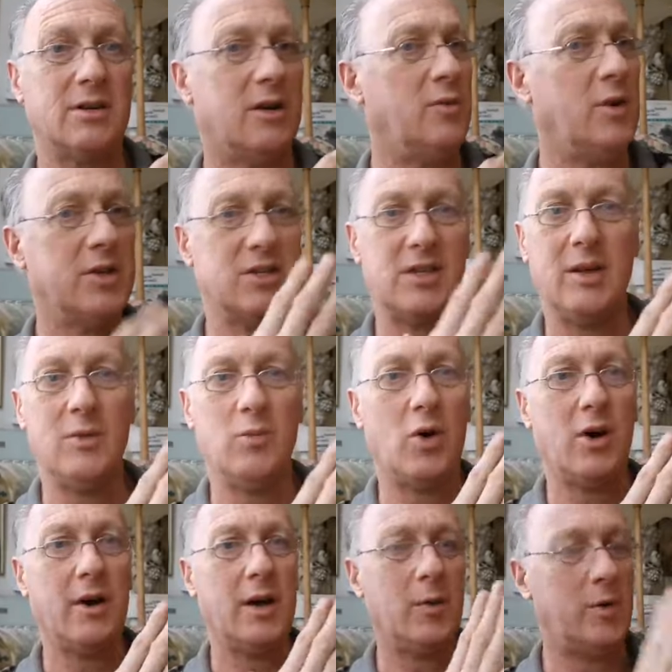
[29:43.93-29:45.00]
I won't say
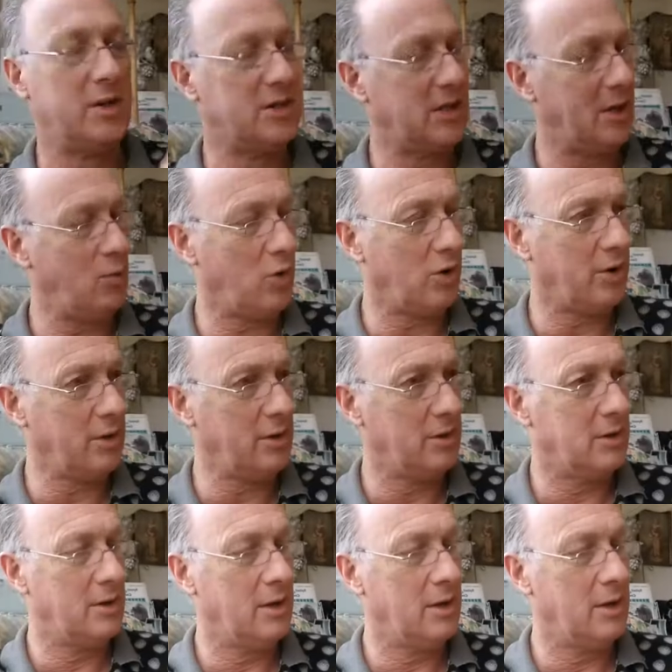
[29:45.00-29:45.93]
why.